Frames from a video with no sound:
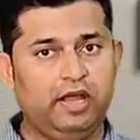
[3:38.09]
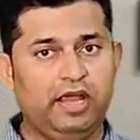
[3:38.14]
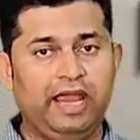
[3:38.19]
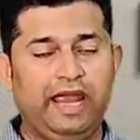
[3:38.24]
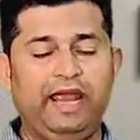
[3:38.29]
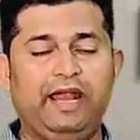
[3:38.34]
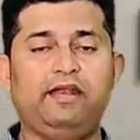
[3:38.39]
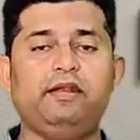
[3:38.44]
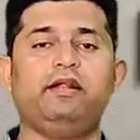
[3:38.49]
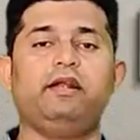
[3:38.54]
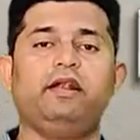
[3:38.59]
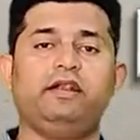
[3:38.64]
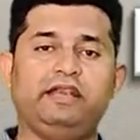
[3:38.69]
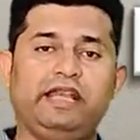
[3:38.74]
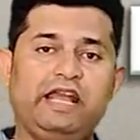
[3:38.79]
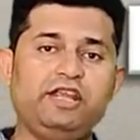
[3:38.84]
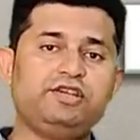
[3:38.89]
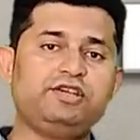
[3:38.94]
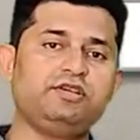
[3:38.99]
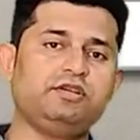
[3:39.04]
and
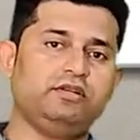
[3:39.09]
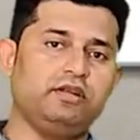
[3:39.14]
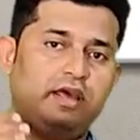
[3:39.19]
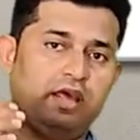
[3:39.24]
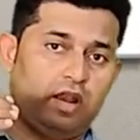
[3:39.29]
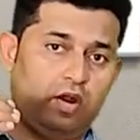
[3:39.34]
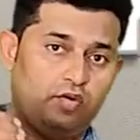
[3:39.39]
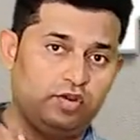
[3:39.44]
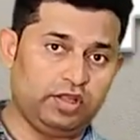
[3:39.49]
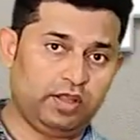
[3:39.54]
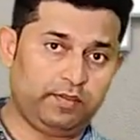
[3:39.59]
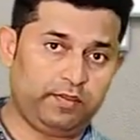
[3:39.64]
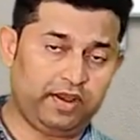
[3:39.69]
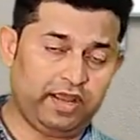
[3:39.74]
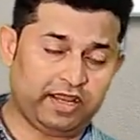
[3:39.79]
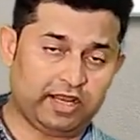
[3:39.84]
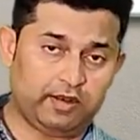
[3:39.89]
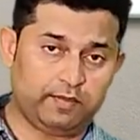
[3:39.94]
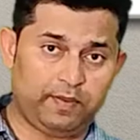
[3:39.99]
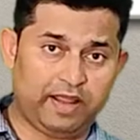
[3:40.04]
tension around the
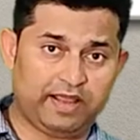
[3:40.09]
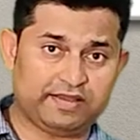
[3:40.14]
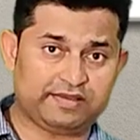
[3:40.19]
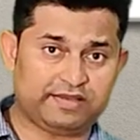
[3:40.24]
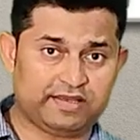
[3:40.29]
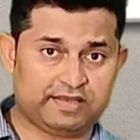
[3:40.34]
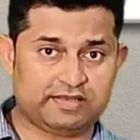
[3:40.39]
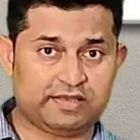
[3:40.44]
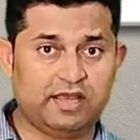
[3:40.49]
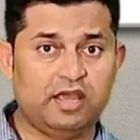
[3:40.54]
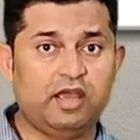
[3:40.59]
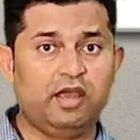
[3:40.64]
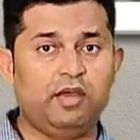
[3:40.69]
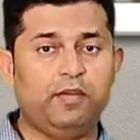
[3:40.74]
brachial plexus,